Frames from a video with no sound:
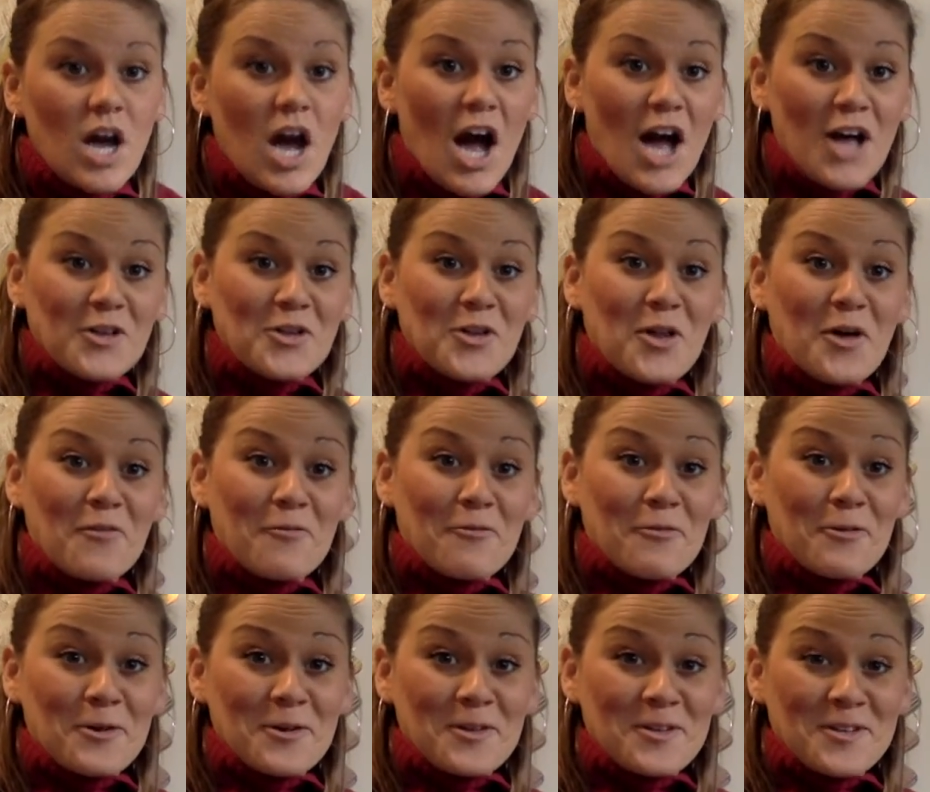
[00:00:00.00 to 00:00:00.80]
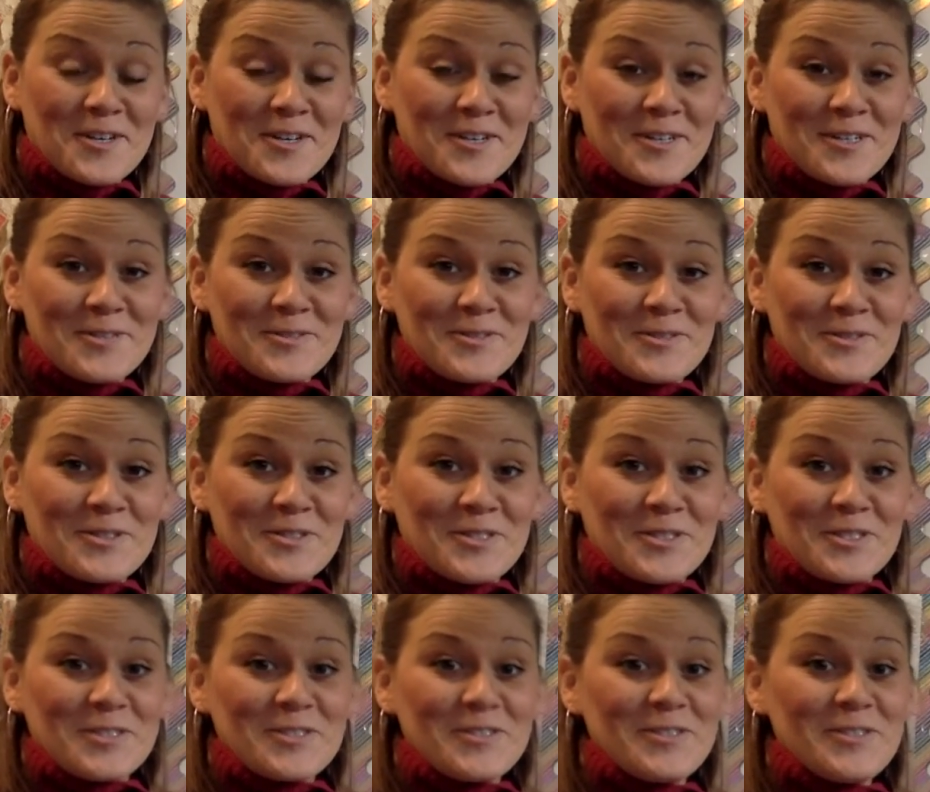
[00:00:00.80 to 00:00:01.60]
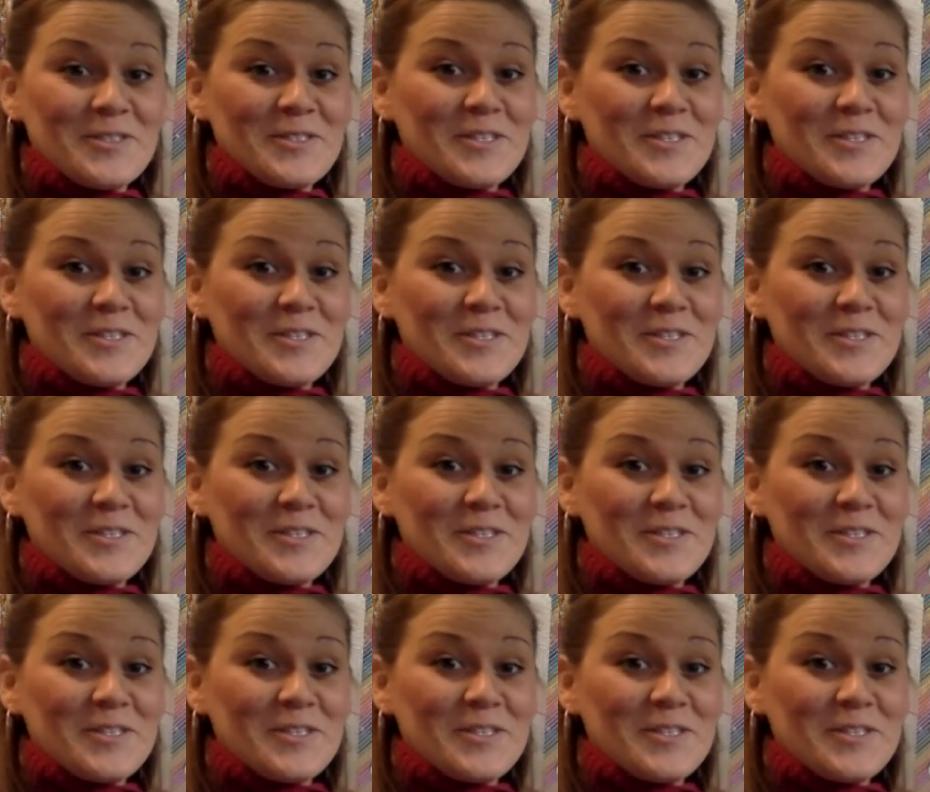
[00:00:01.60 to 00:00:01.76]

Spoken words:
I love roller coasters.